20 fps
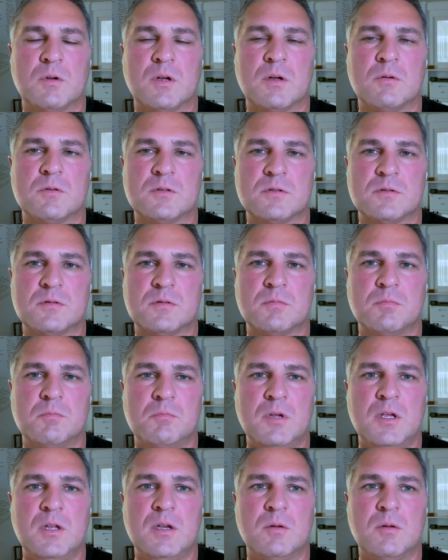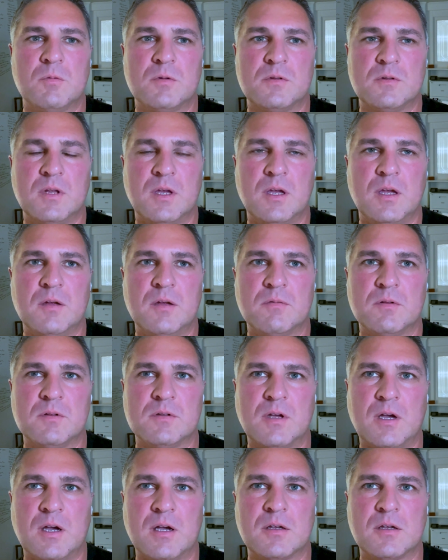when I was meeting with Dave and
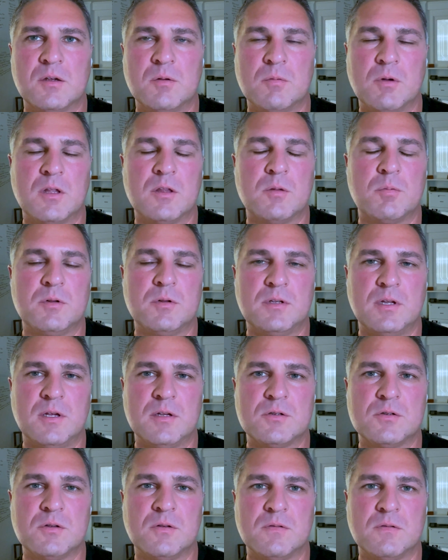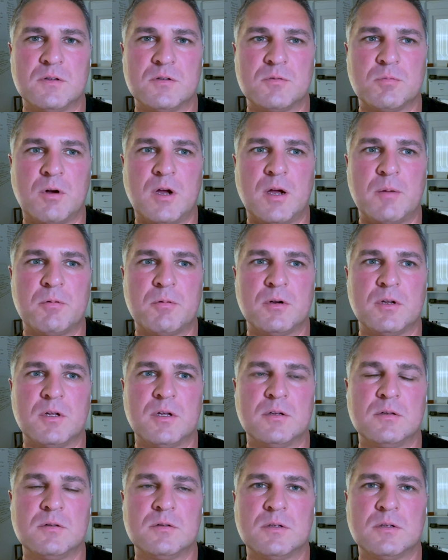talking about the potential of this property.